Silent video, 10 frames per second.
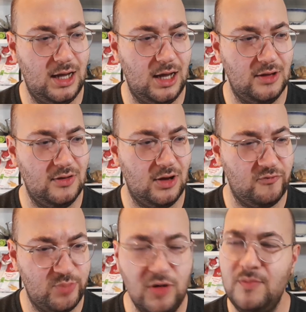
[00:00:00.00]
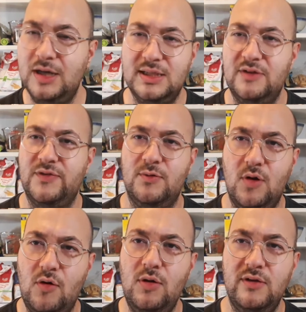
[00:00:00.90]
I've put myself
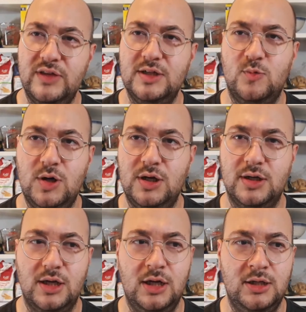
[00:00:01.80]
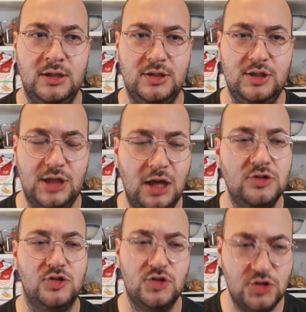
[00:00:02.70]
through all of this work and
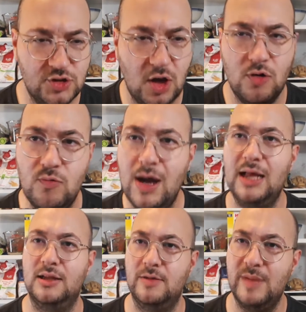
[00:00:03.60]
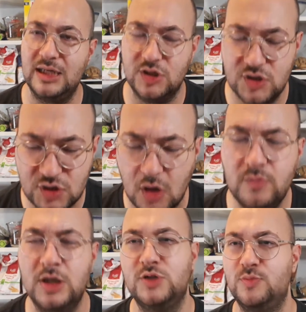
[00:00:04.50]
done so well and made
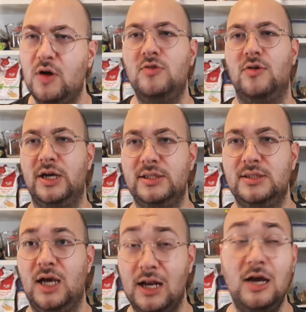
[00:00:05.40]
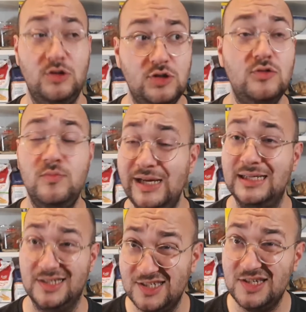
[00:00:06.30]
so much progress. And I do
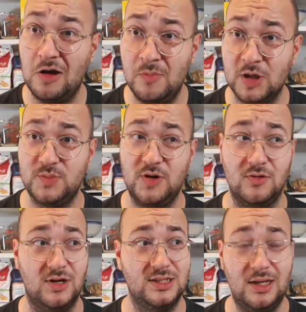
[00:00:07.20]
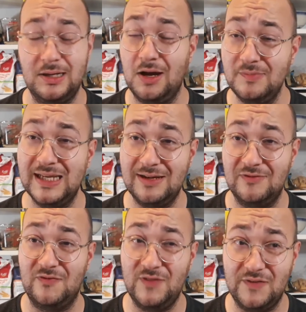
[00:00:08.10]
mean so much progress. Like, I'm
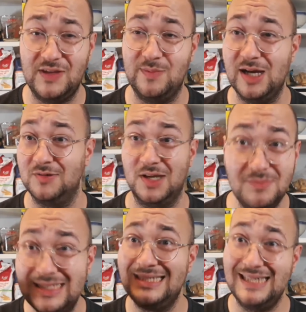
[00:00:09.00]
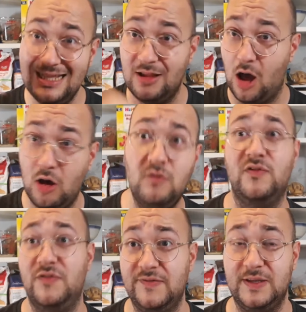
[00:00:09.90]
down 50 pounds. I'm still
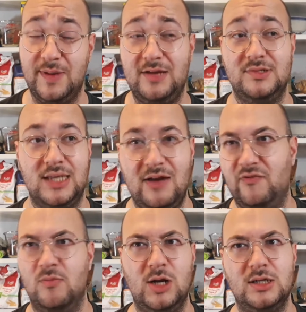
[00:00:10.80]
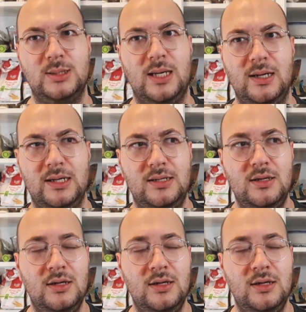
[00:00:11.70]
over 50 pounds down from when I started.